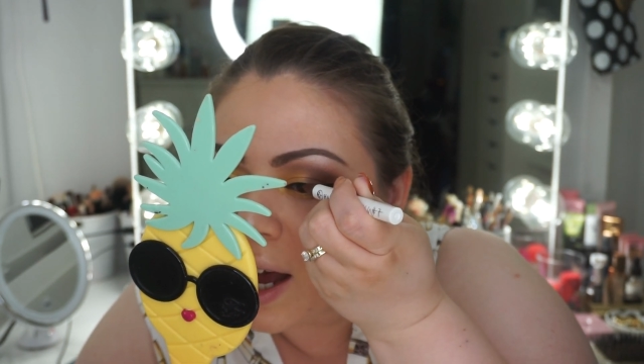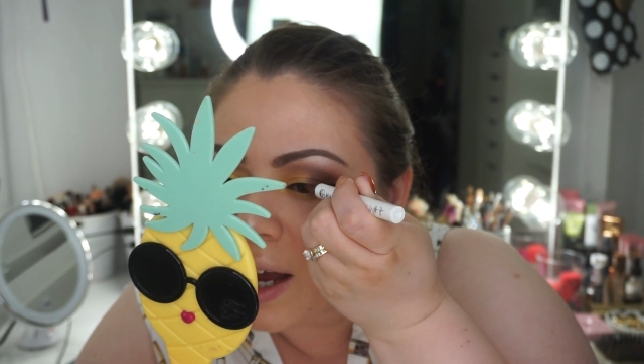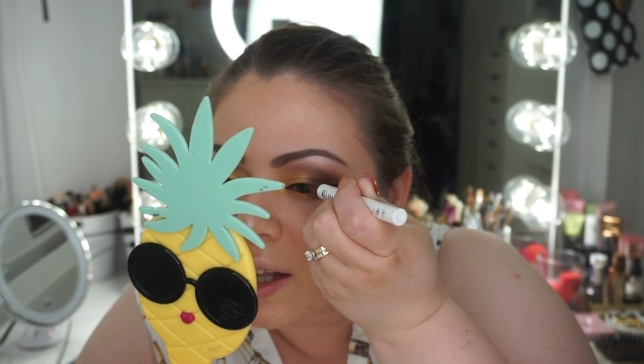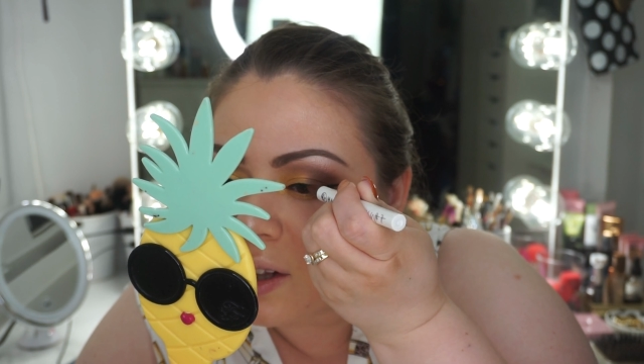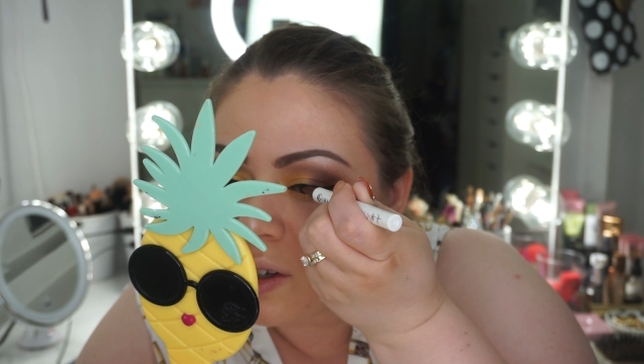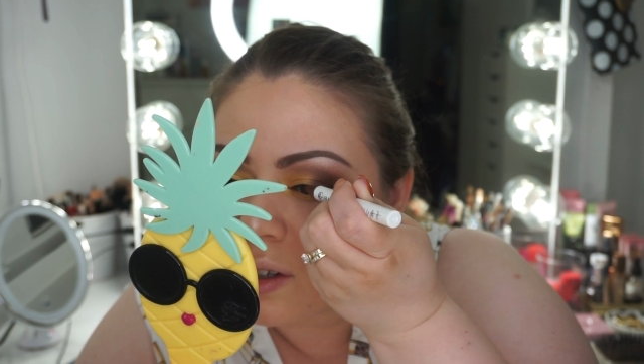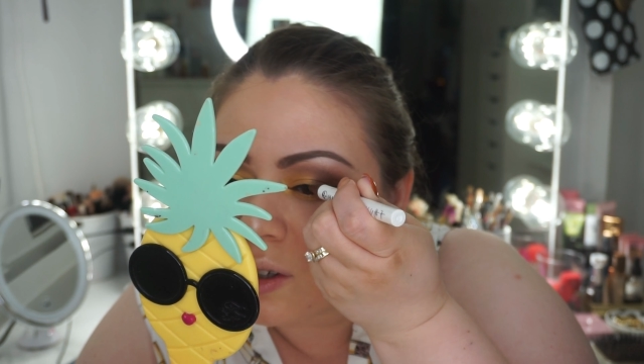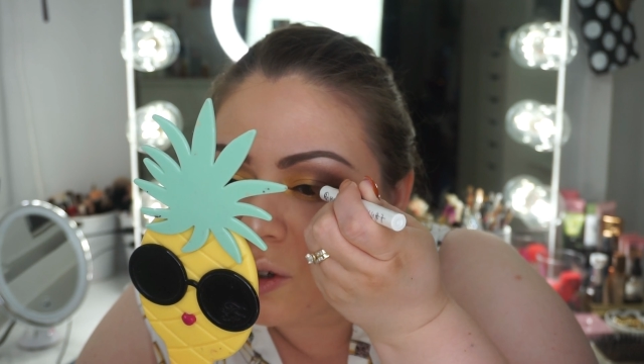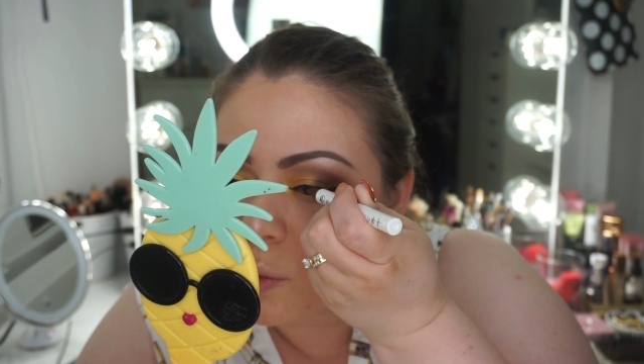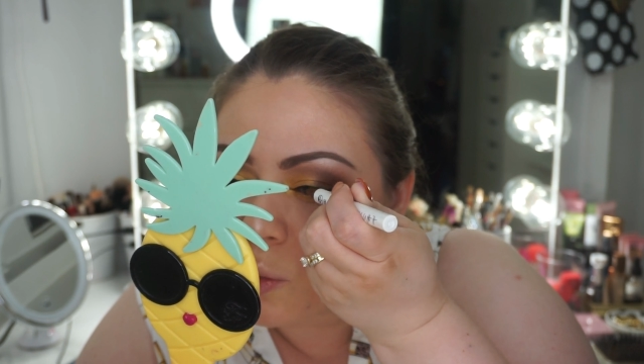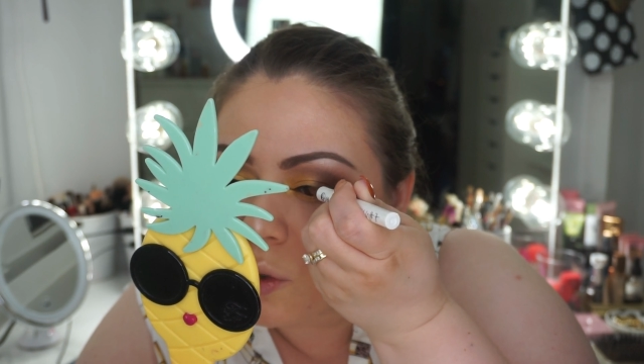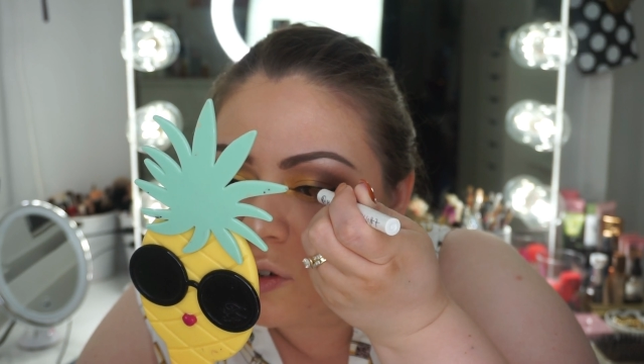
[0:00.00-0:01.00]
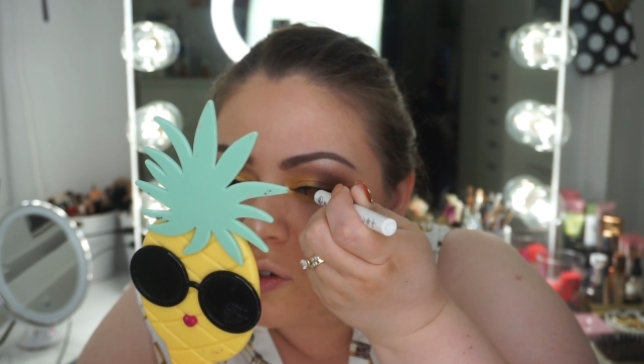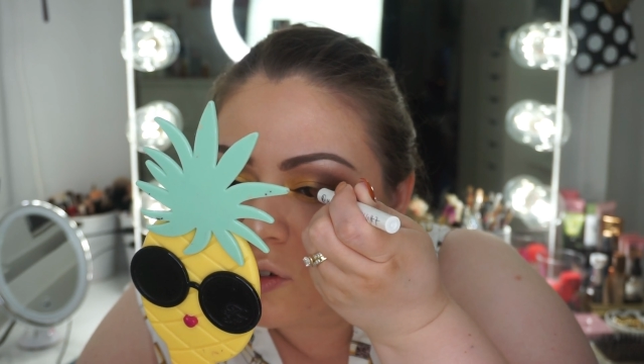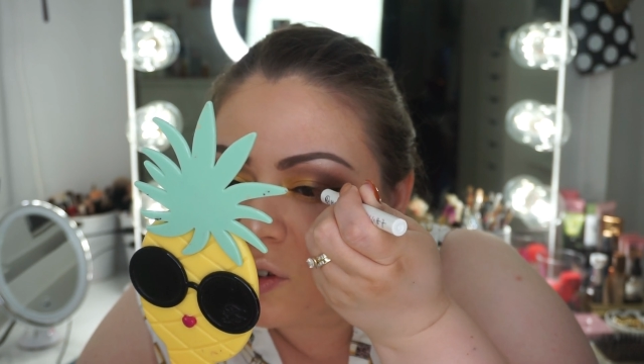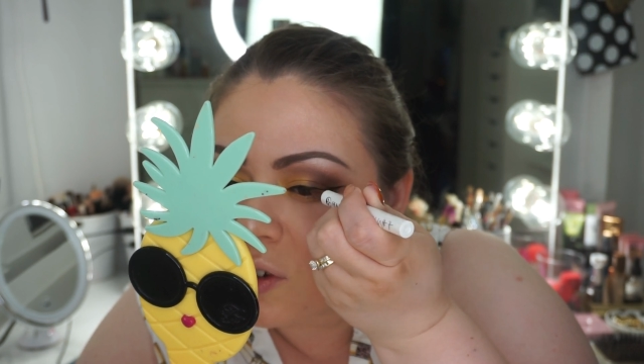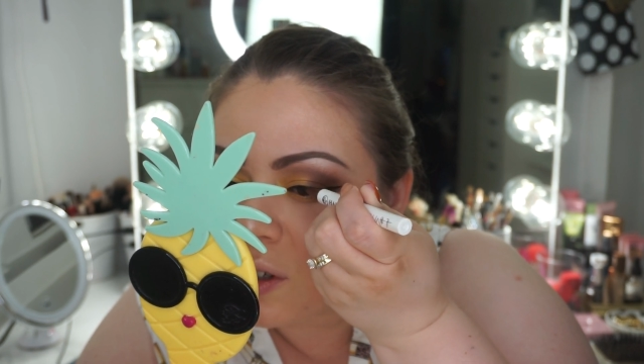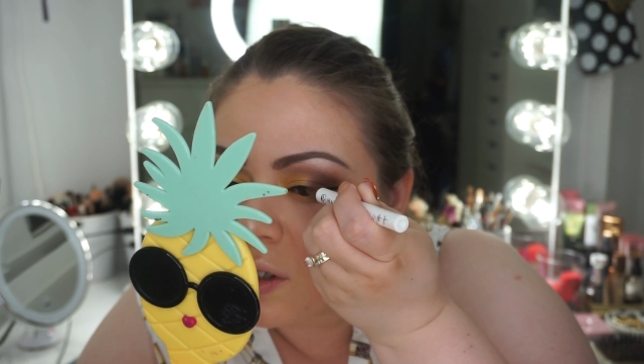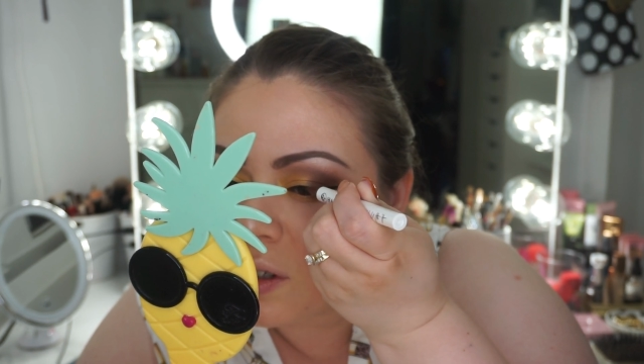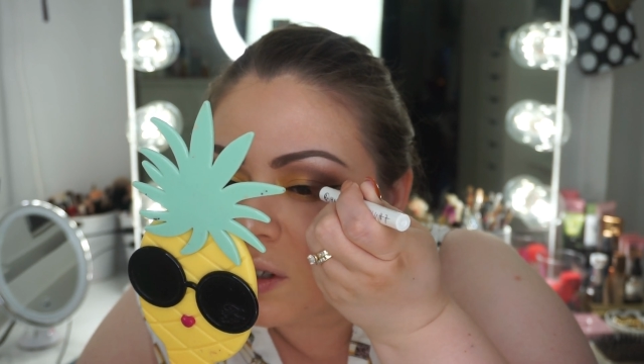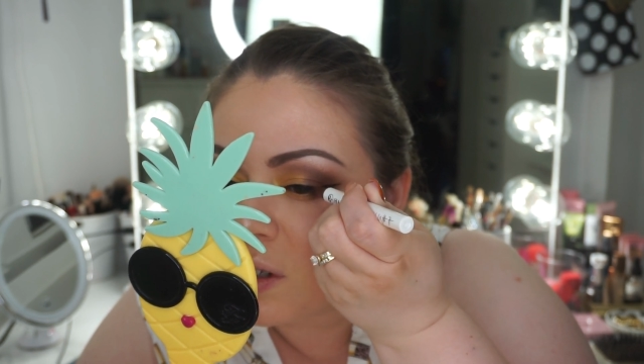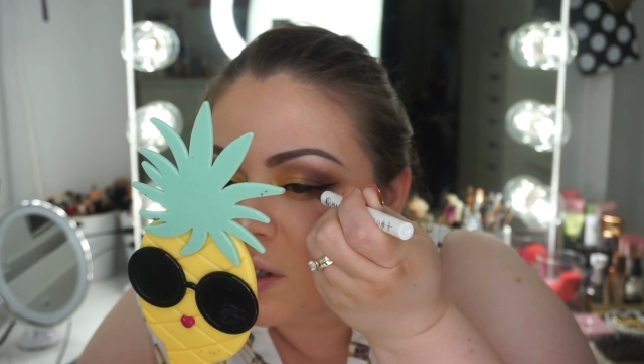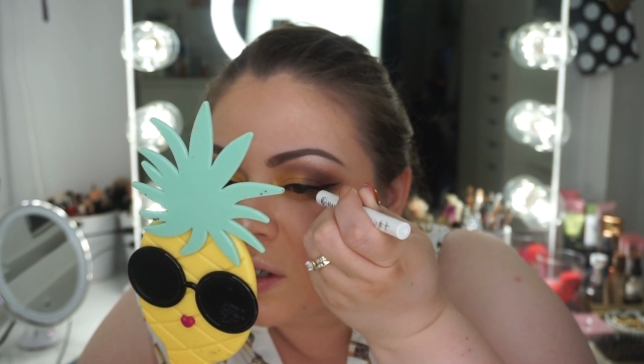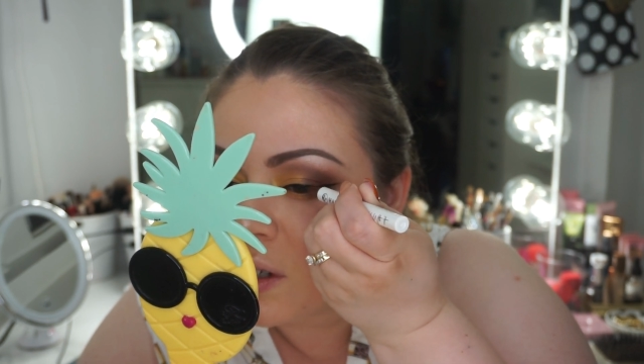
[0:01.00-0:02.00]
eye look a little more full.
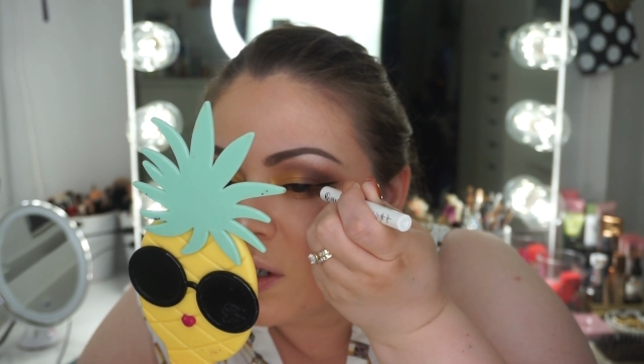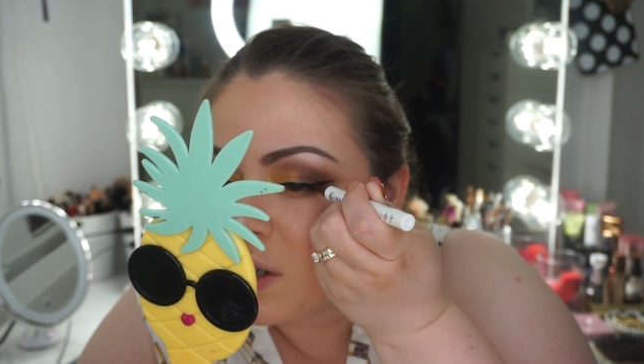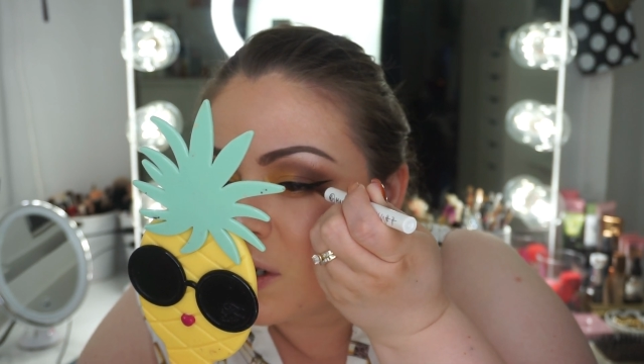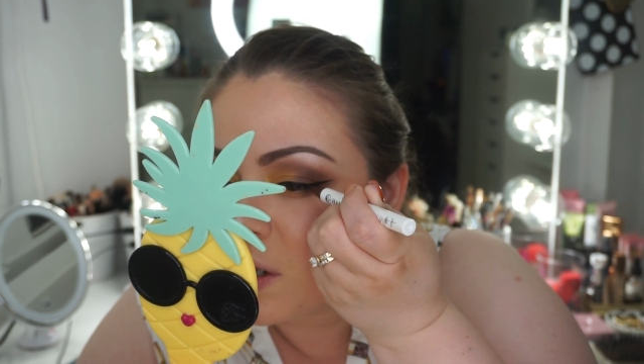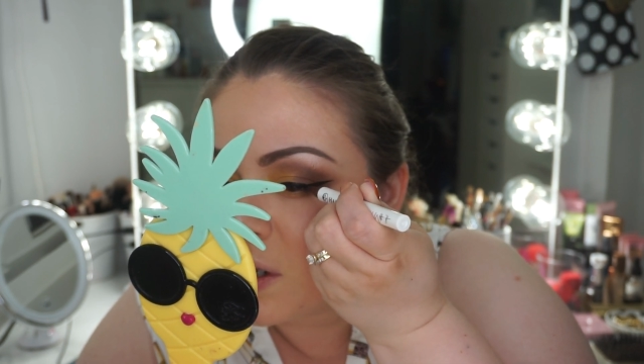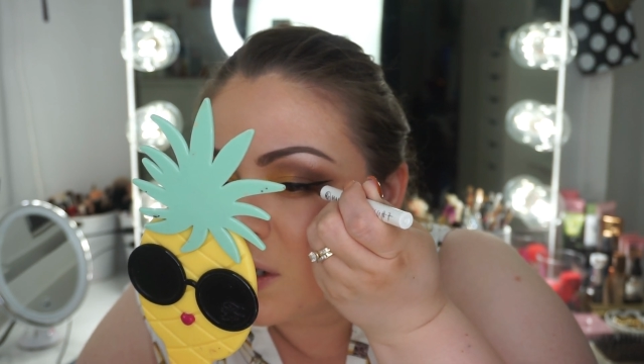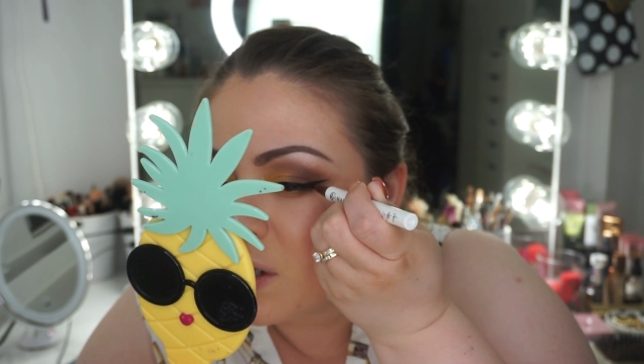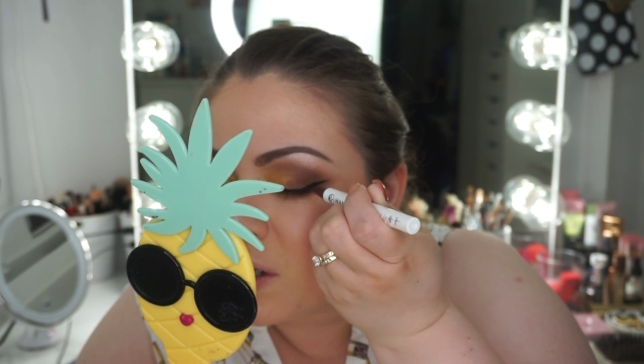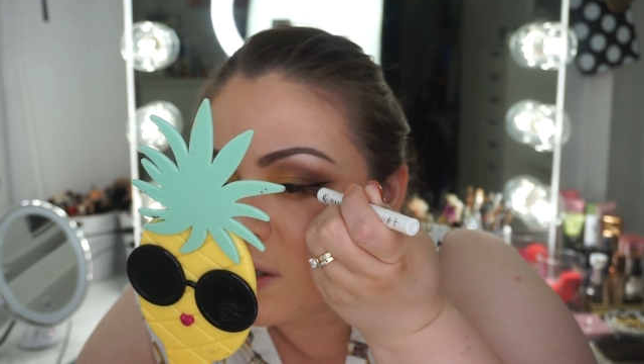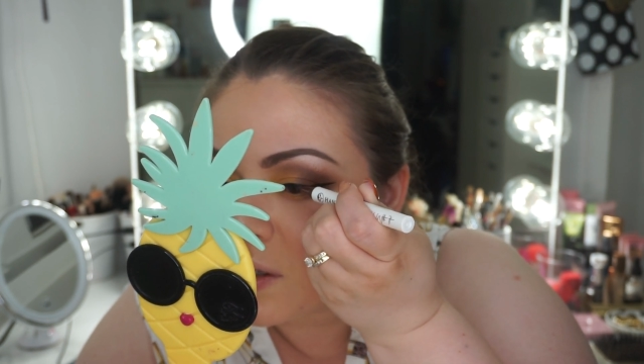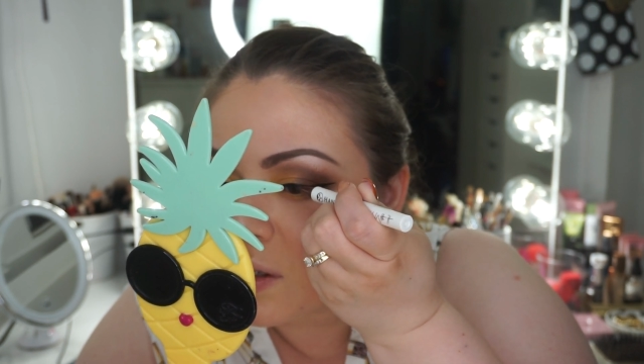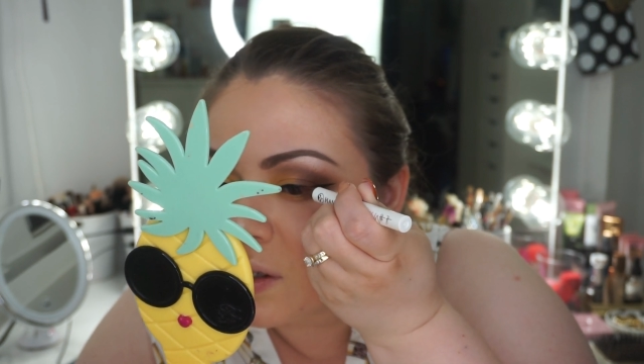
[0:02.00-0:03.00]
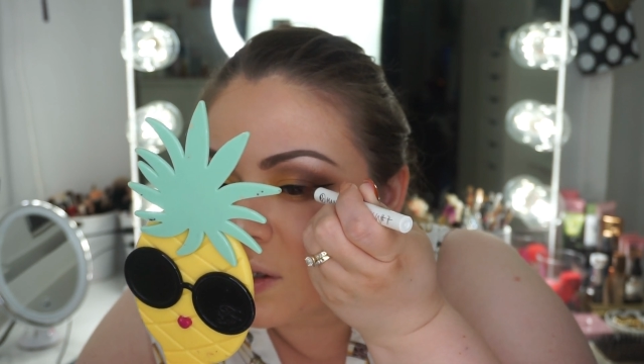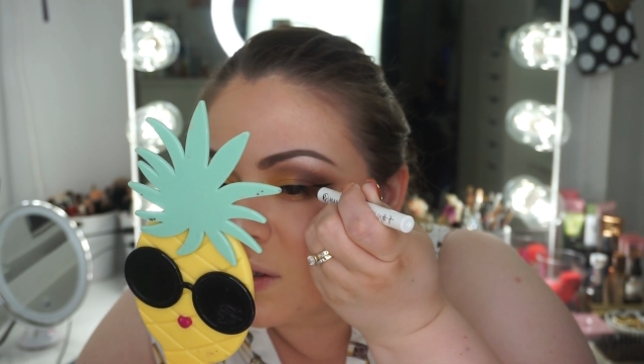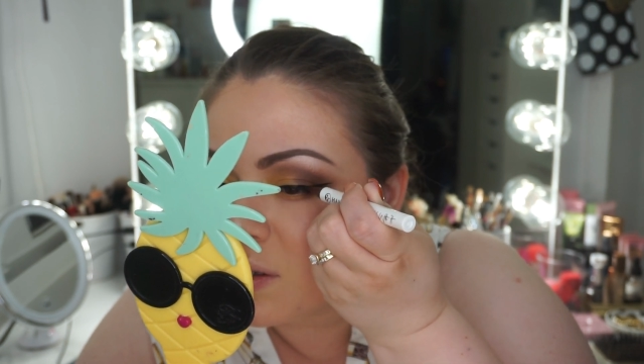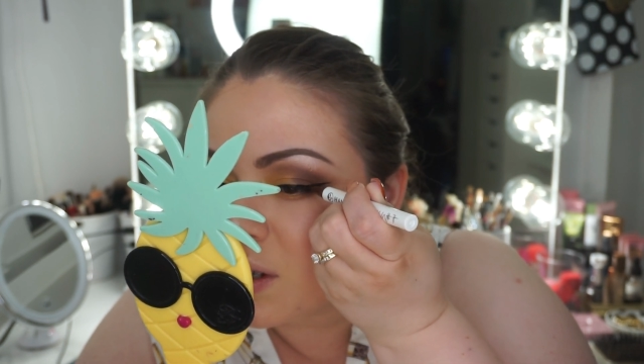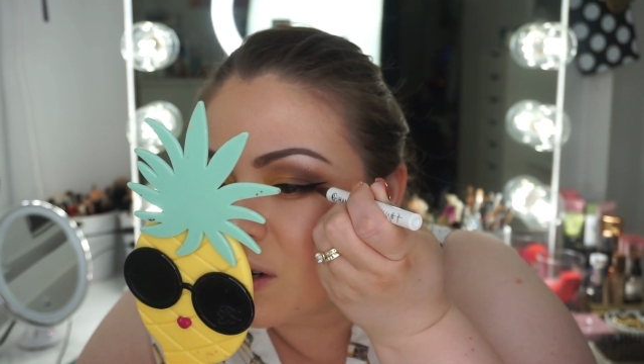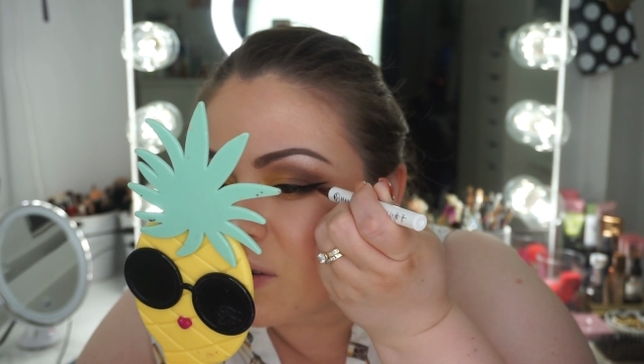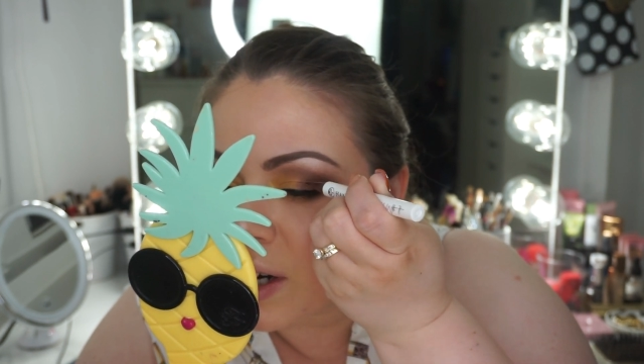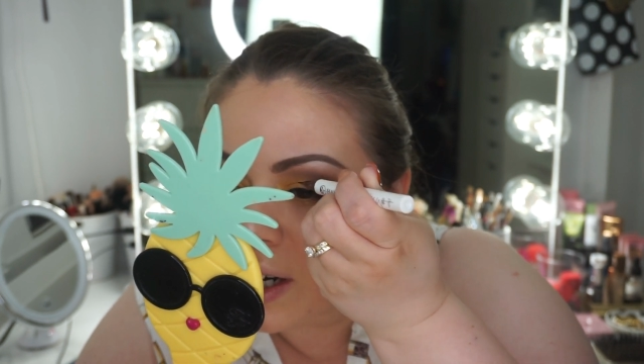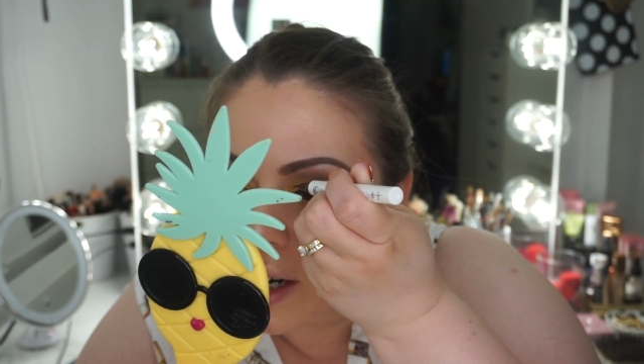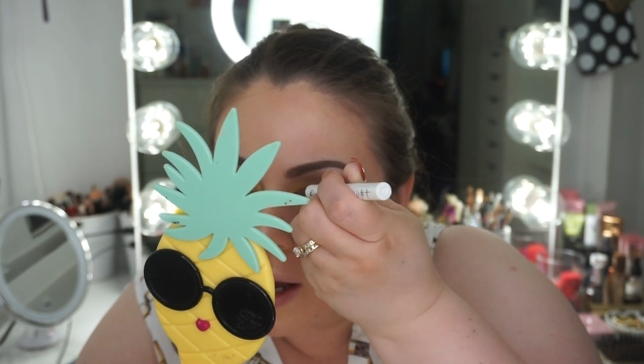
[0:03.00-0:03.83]
So I'm going to do that right